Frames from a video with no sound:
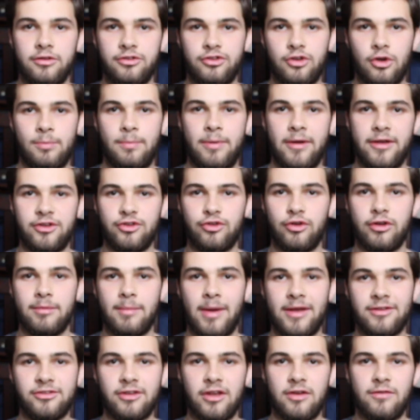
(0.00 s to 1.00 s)
So picturing
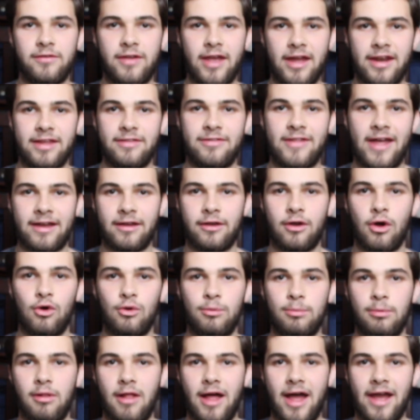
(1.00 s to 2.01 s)
myself getting that
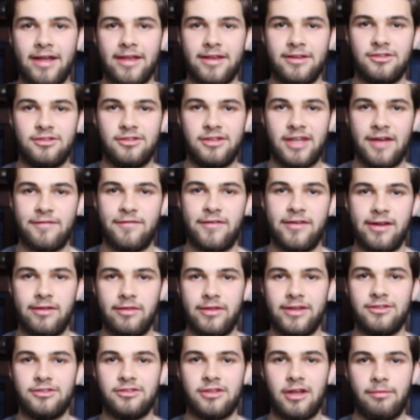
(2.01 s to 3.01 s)
gold plaque is
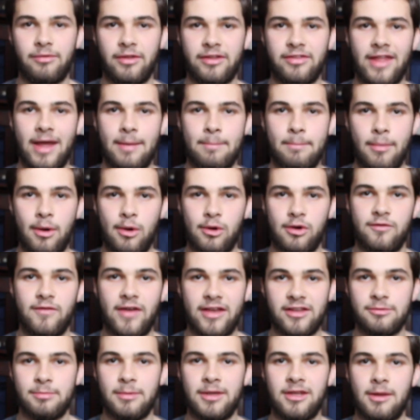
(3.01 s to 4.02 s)
definitely something that
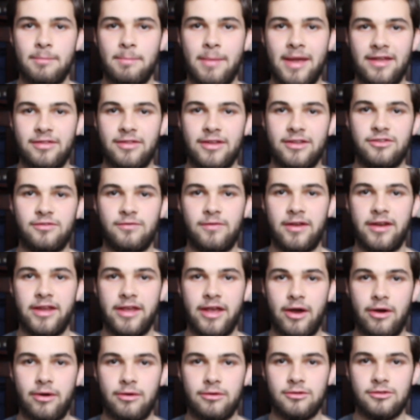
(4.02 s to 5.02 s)
motivates me to make these
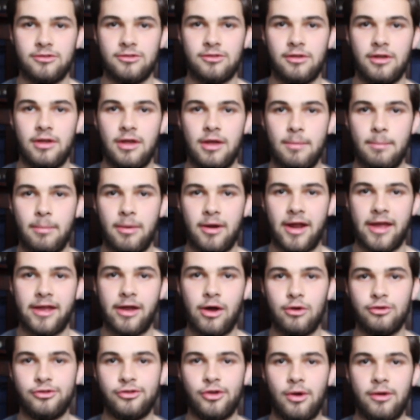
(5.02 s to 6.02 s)
videos. But I
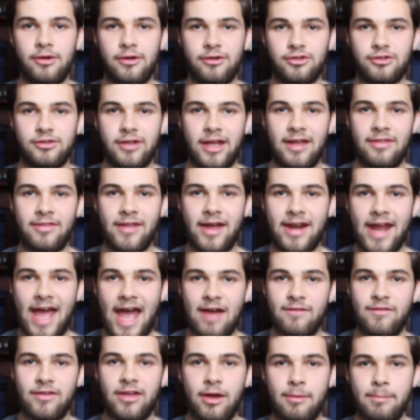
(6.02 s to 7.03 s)
also understand that
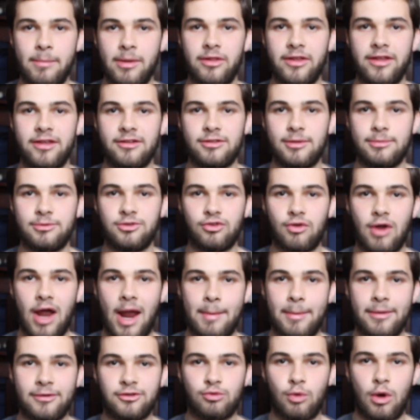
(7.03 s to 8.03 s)
having 1 million
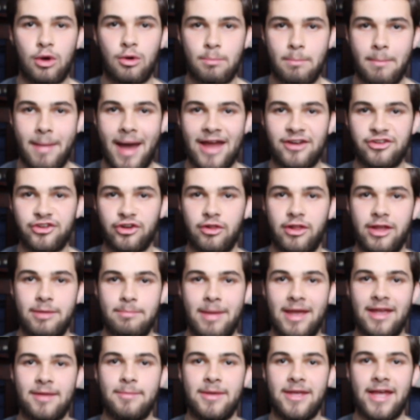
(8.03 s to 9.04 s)
subscribers won't magically
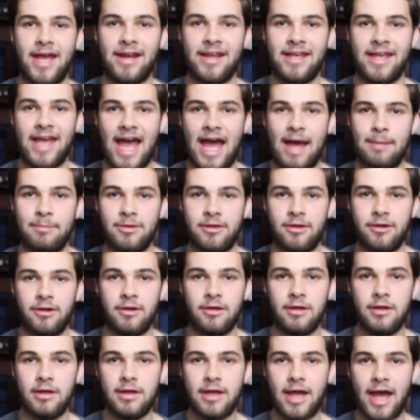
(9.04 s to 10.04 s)
make me any
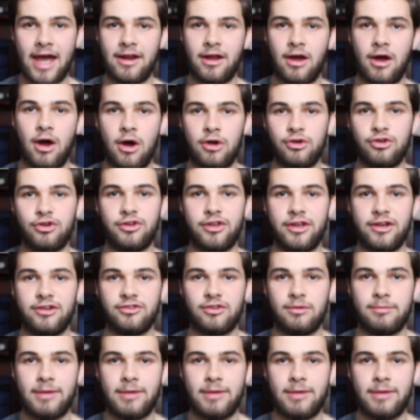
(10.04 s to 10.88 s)
happier, and 100 years